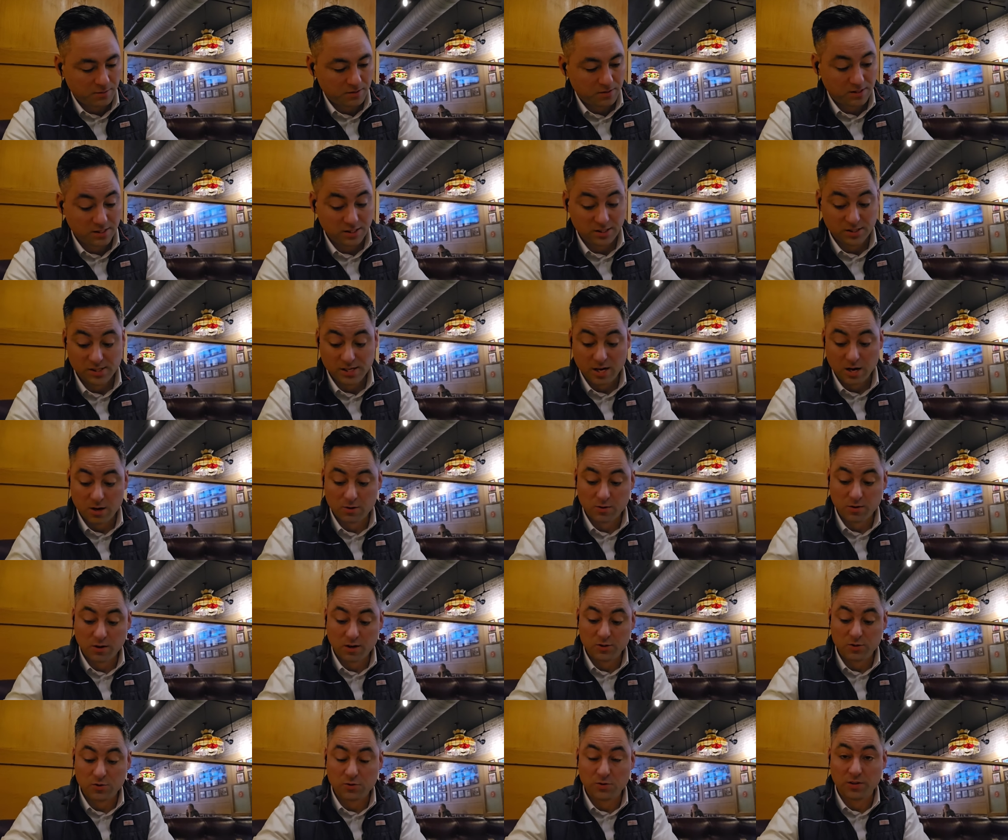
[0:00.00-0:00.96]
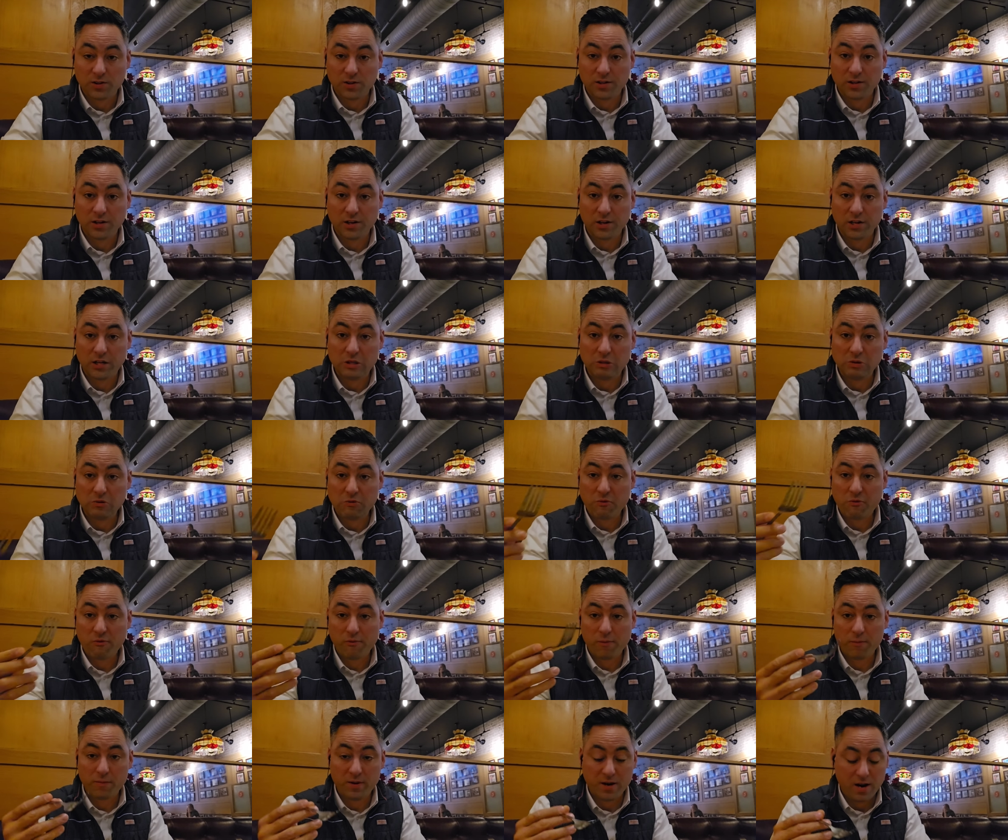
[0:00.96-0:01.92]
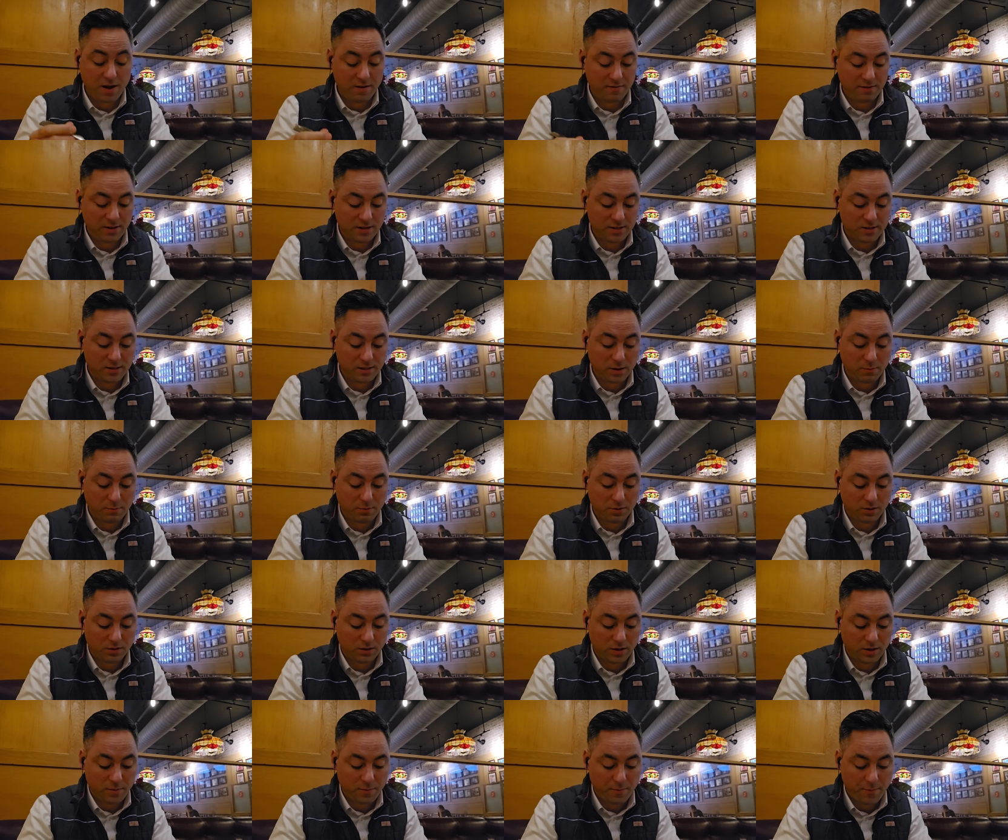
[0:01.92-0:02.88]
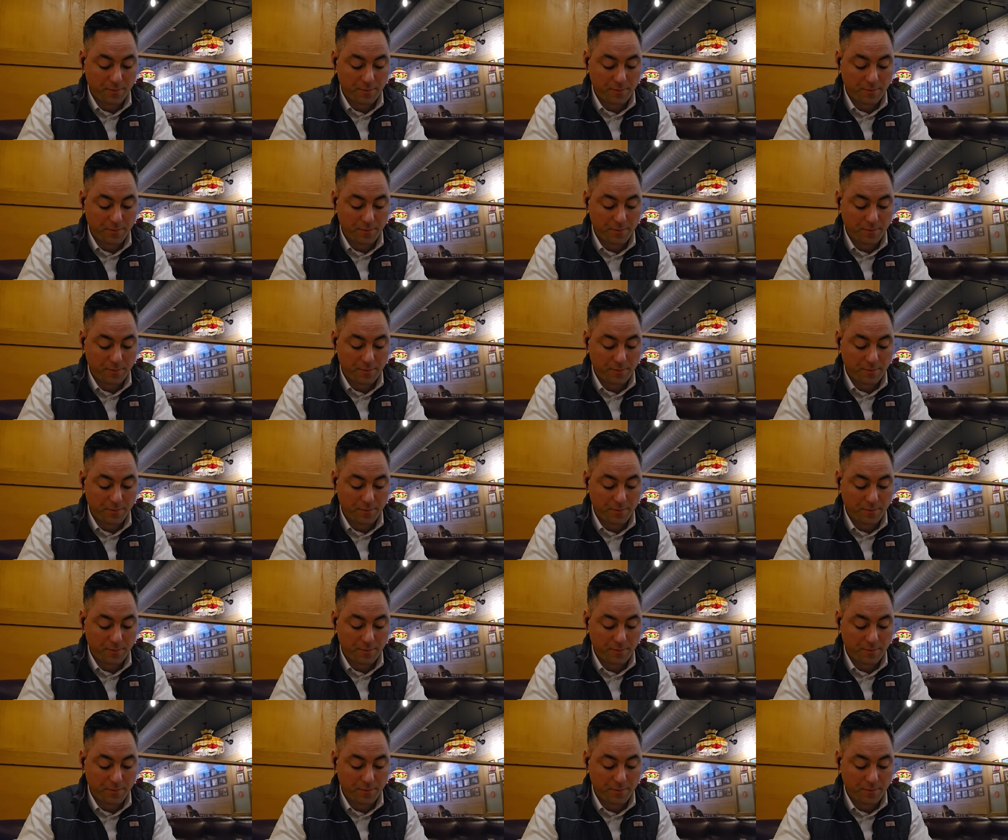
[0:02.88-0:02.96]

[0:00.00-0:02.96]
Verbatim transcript: The sauerkraut's really good. I'm gonna have that separately.